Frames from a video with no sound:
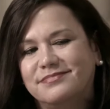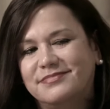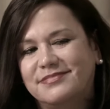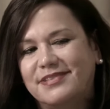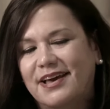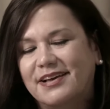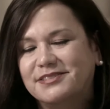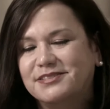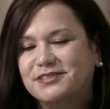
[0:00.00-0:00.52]

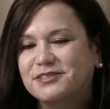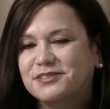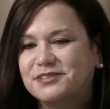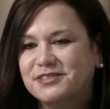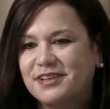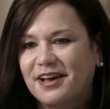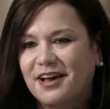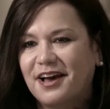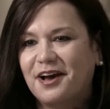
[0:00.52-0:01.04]
That's
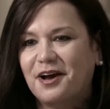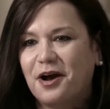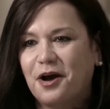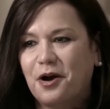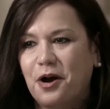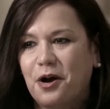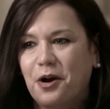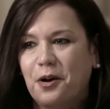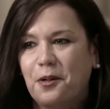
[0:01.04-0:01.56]

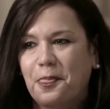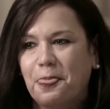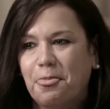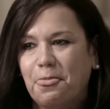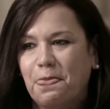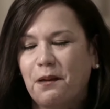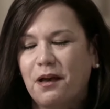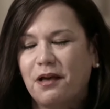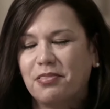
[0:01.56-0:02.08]
a
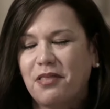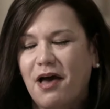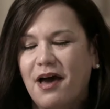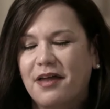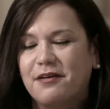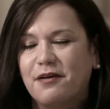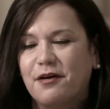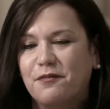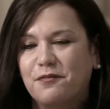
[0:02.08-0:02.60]

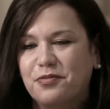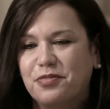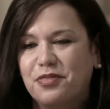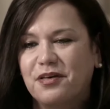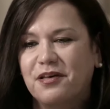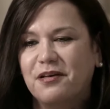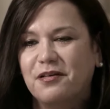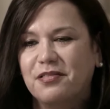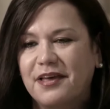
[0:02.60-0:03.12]
lot of
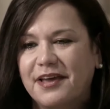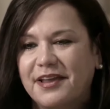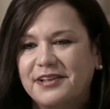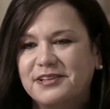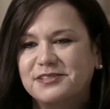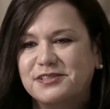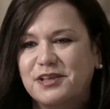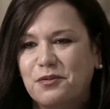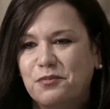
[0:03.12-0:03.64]
the
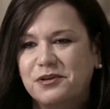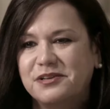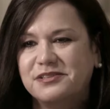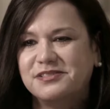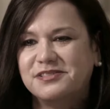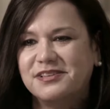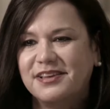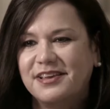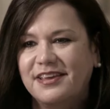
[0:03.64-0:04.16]
ladies that we
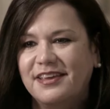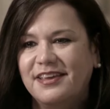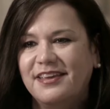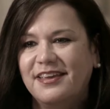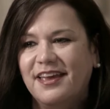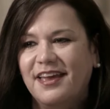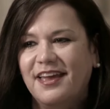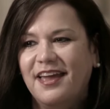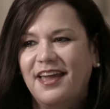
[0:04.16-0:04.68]
see
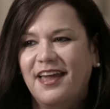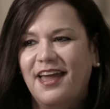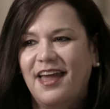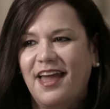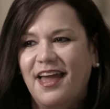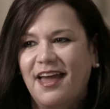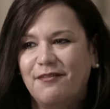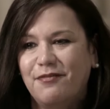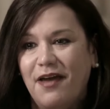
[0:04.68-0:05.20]

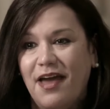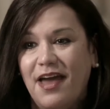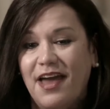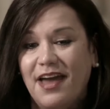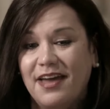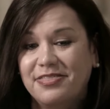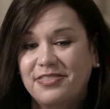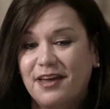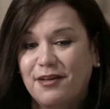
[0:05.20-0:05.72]
have
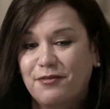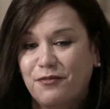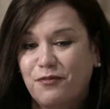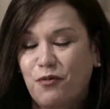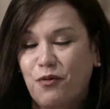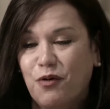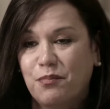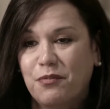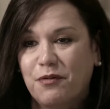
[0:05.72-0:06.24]
had that
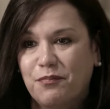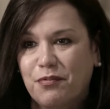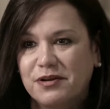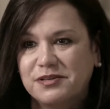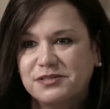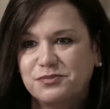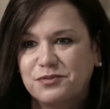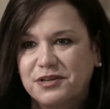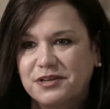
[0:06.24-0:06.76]
form of
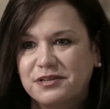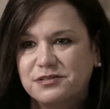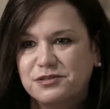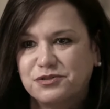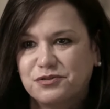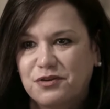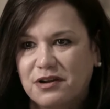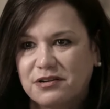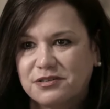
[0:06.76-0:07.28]
breast
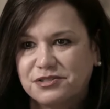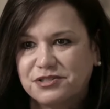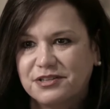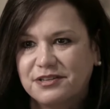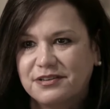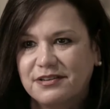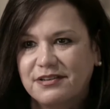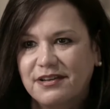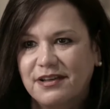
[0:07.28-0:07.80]

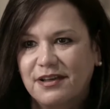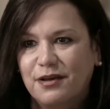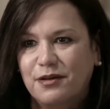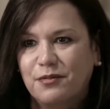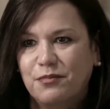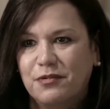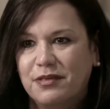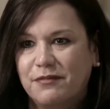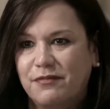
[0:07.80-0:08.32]
reconstruction
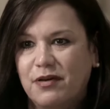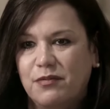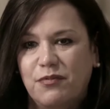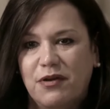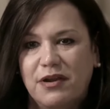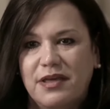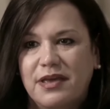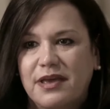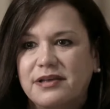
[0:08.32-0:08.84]
when they've had
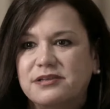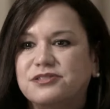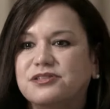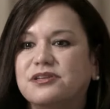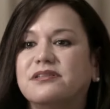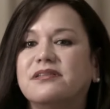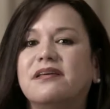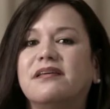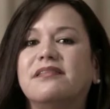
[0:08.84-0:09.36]

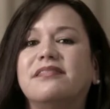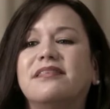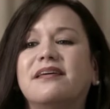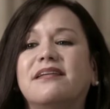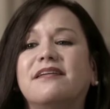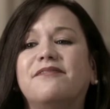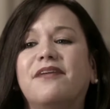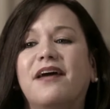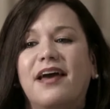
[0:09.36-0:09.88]
radiation, that
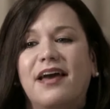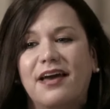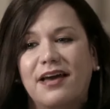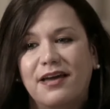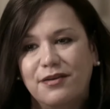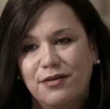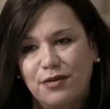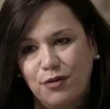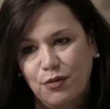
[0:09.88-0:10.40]
have
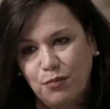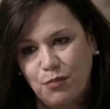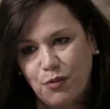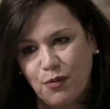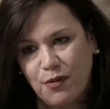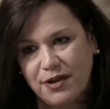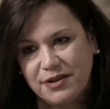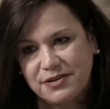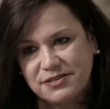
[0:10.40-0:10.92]
had
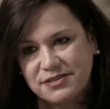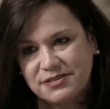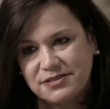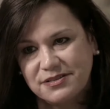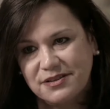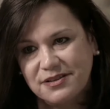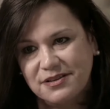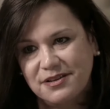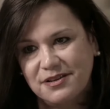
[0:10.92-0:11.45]
numerous
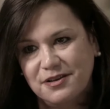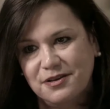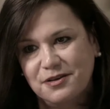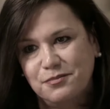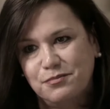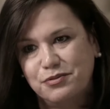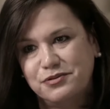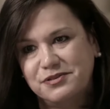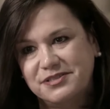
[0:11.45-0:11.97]

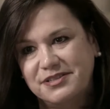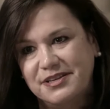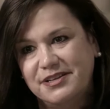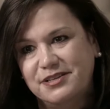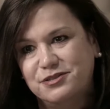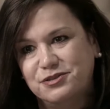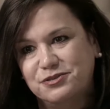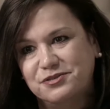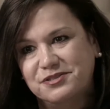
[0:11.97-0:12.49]

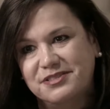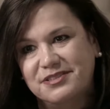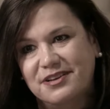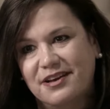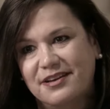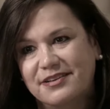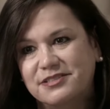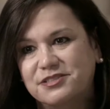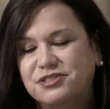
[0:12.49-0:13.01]
procedures
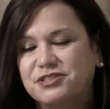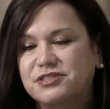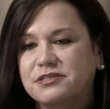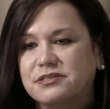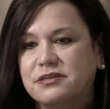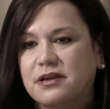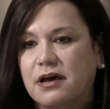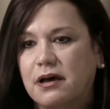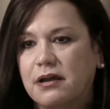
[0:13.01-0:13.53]
done. It's
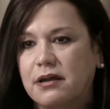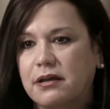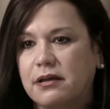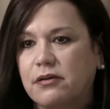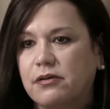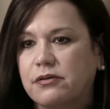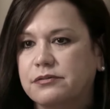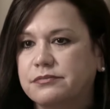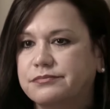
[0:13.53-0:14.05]
just not a
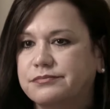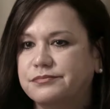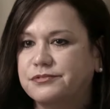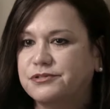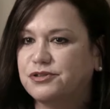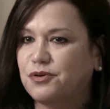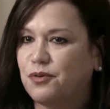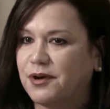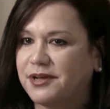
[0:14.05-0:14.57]
good
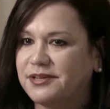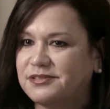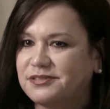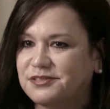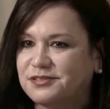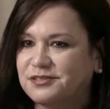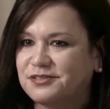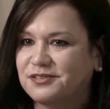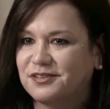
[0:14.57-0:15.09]

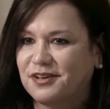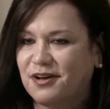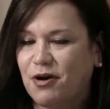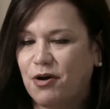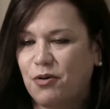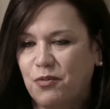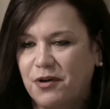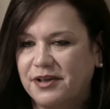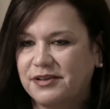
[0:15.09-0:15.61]
choice
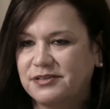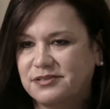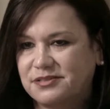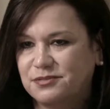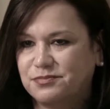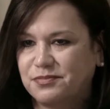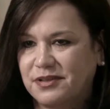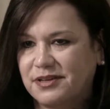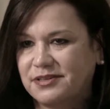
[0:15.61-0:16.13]
always
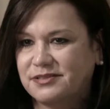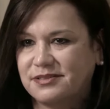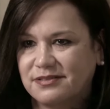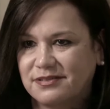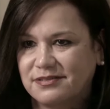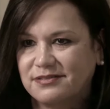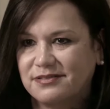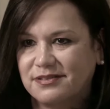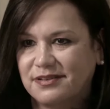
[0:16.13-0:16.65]
to place
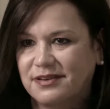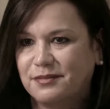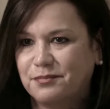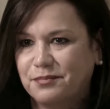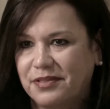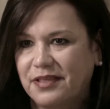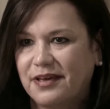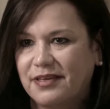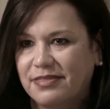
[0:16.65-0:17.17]
an
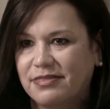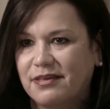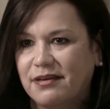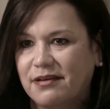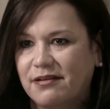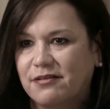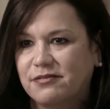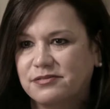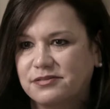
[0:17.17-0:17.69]
implant
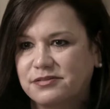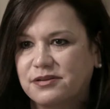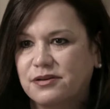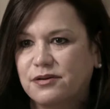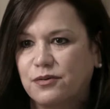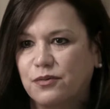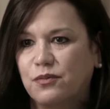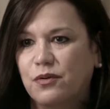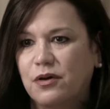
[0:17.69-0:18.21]
there.
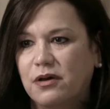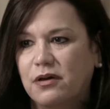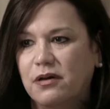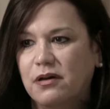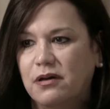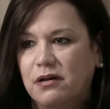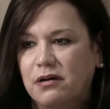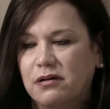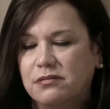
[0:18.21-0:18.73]
So
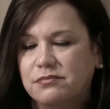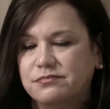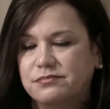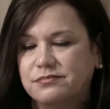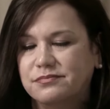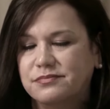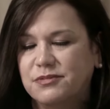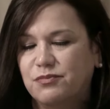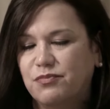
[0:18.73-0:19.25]

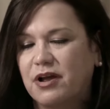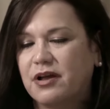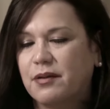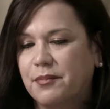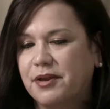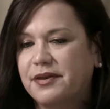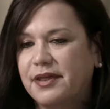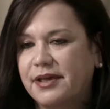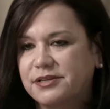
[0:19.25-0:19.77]
the
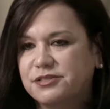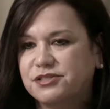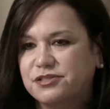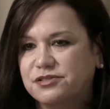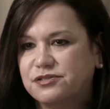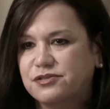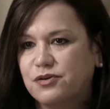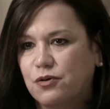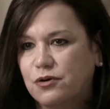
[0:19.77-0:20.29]

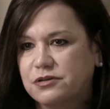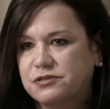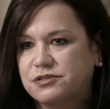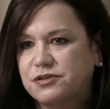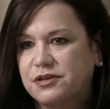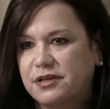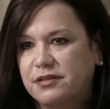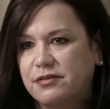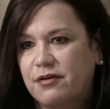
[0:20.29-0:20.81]
recommendations are
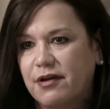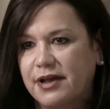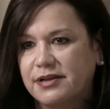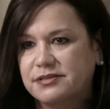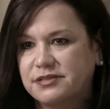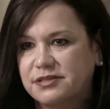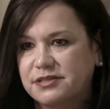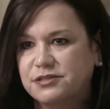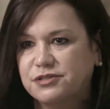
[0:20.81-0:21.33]
to either
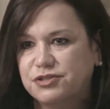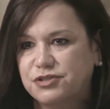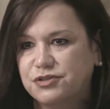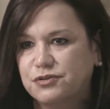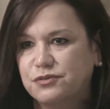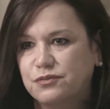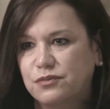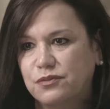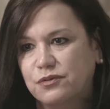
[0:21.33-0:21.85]
add
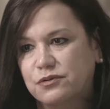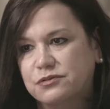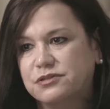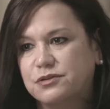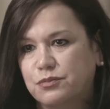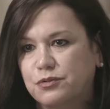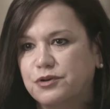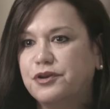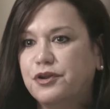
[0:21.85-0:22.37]
tissue or to
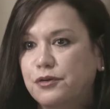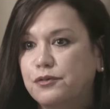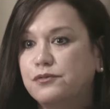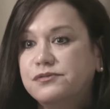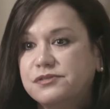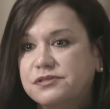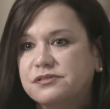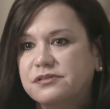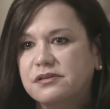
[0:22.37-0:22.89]

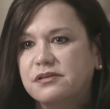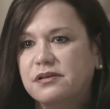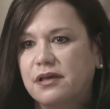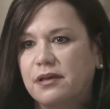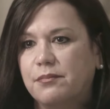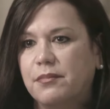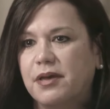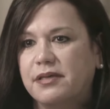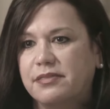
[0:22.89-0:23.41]
reduce
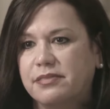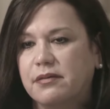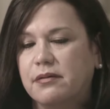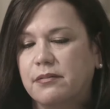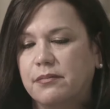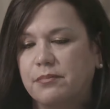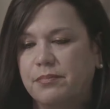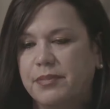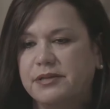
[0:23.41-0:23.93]
and make
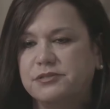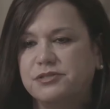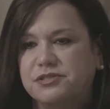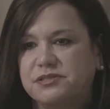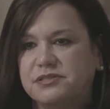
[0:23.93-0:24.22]
the patient